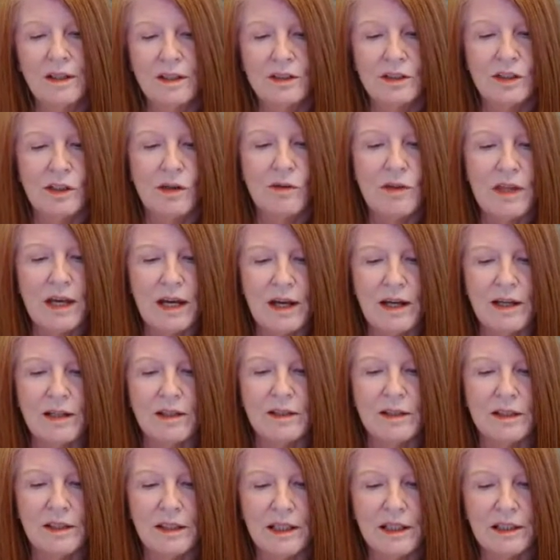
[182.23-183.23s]
so that
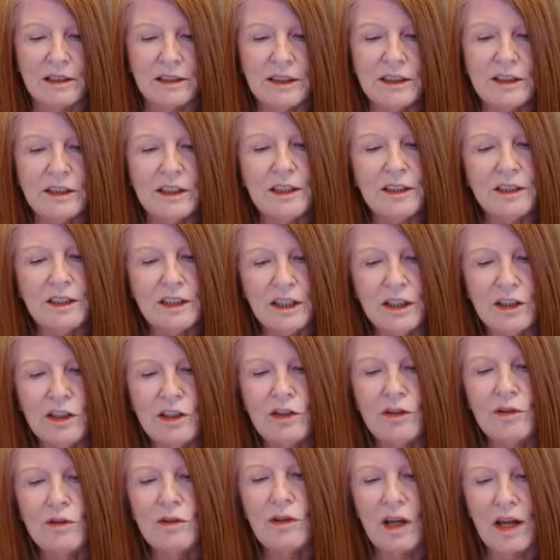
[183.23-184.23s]
accessing
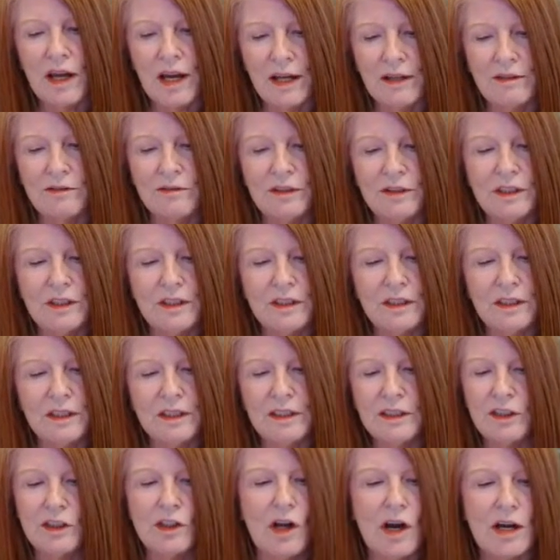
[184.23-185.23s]
your lives
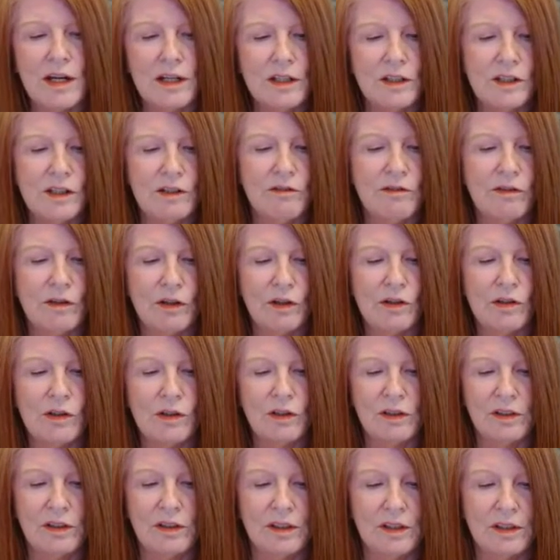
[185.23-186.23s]
is not
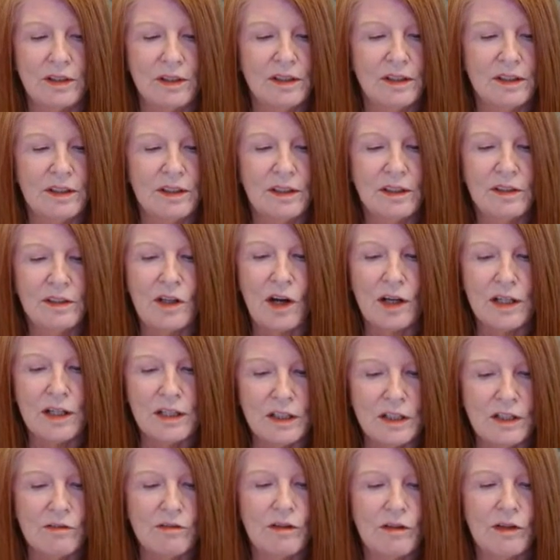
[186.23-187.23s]
difficult
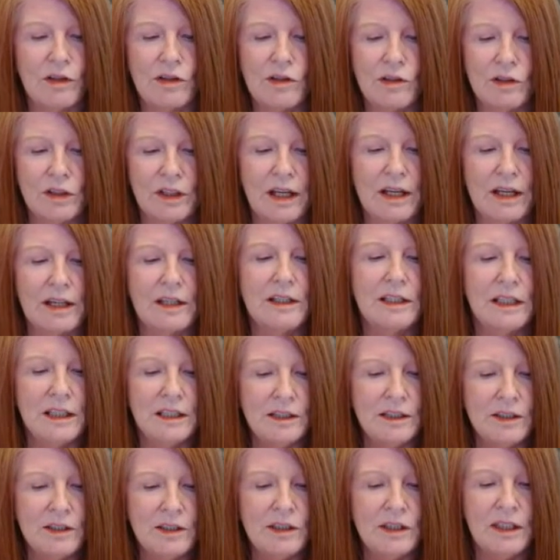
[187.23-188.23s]
and
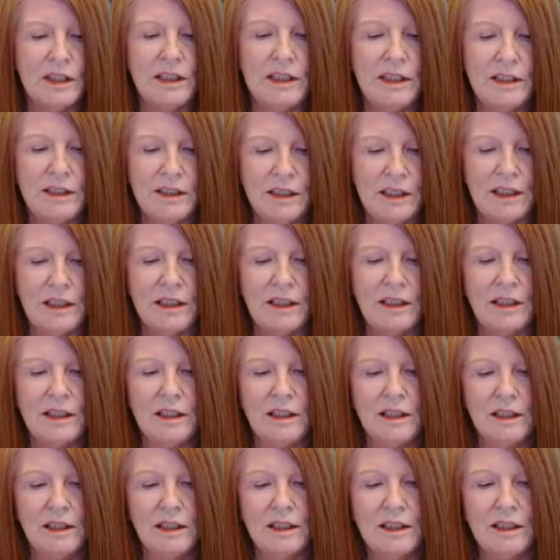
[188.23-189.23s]
is easy
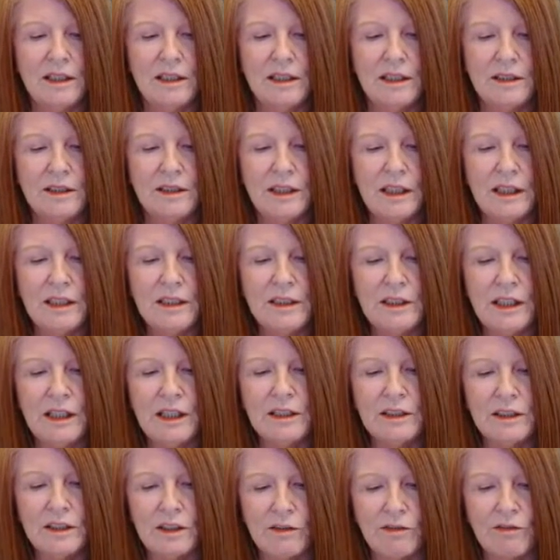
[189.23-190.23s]

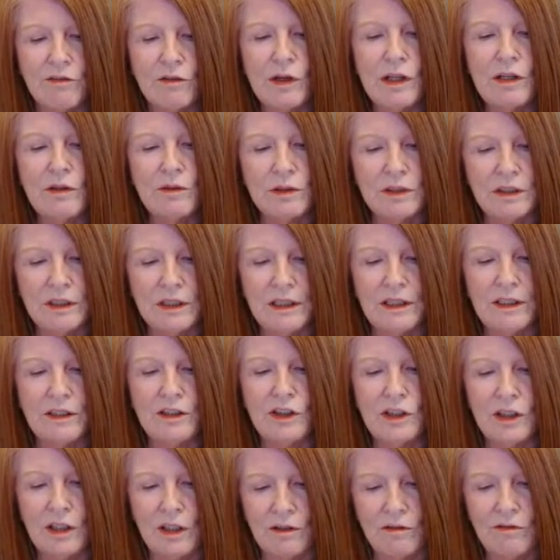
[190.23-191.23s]
as a frequency
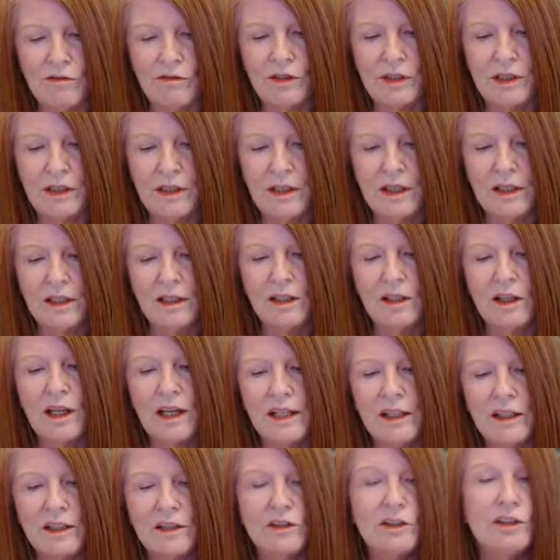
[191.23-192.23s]
shift,
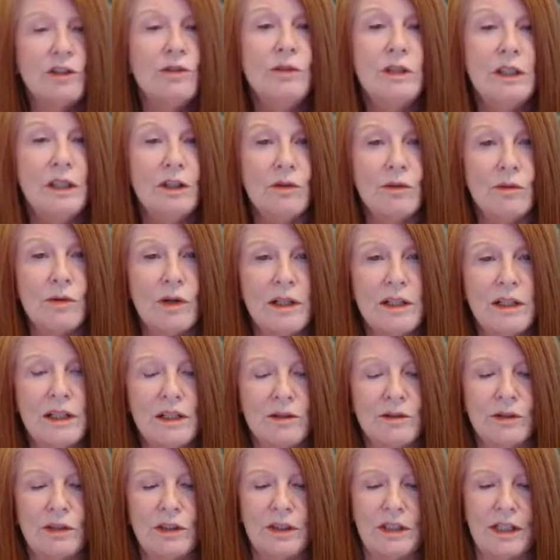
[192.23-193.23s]
like tuning a
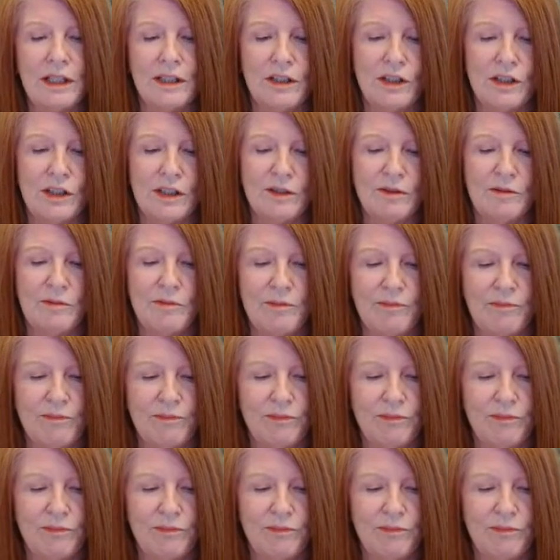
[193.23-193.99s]
radio station.